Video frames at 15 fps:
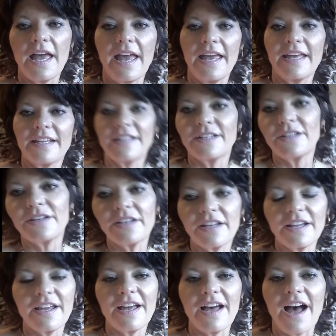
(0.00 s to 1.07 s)
And
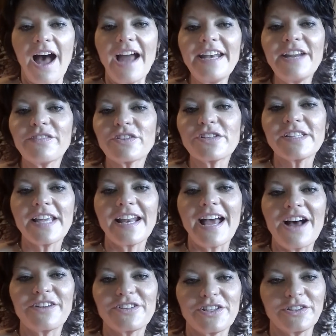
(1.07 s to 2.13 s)
I never set
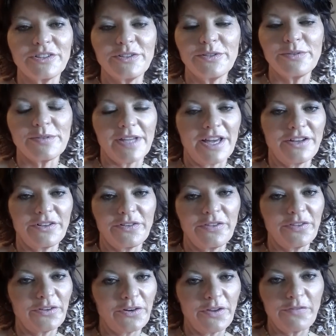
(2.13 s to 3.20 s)
out to lose
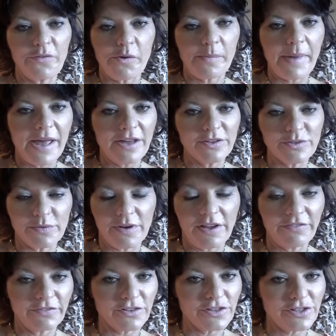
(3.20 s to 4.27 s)
134 pounds when
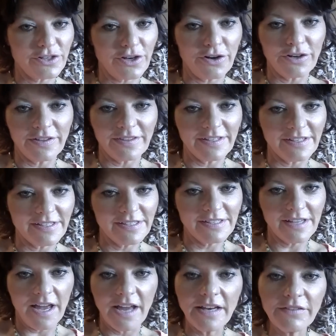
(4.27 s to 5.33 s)
I first started
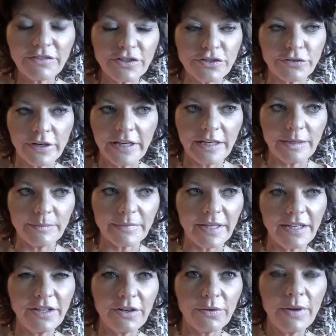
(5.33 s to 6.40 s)
this. I never dreamed,
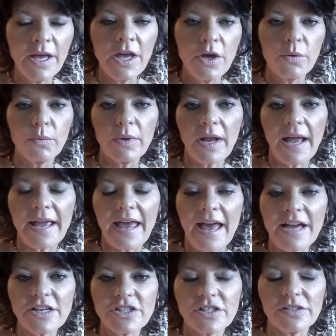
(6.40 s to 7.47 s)
when I
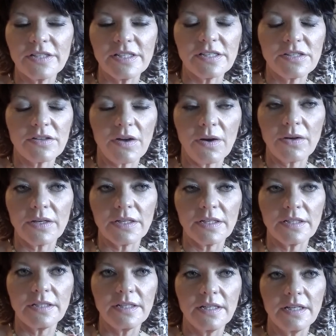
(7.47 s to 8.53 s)
actually
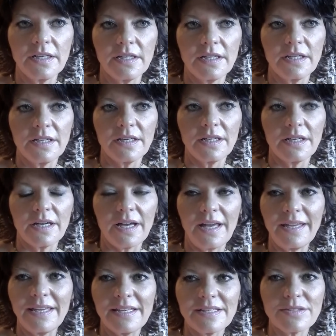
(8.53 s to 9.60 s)
started,
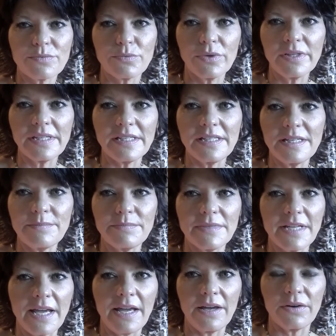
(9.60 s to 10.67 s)
I guess really
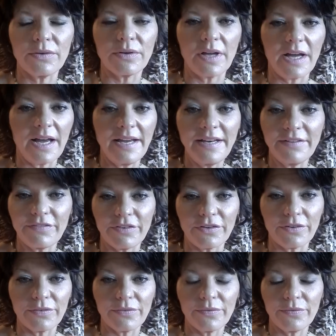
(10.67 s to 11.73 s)
deep down, I
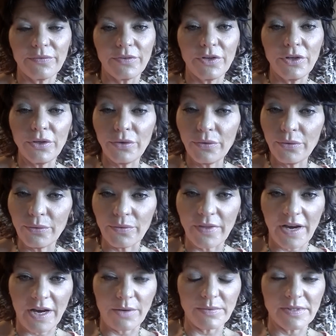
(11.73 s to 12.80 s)
never knew
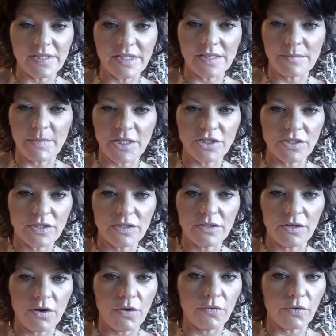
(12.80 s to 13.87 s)
that I was this much
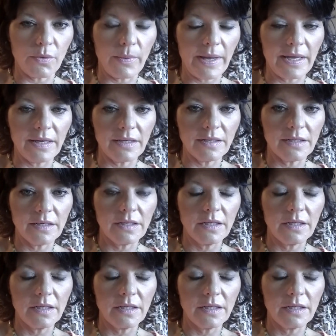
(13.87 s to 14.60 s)
overweight.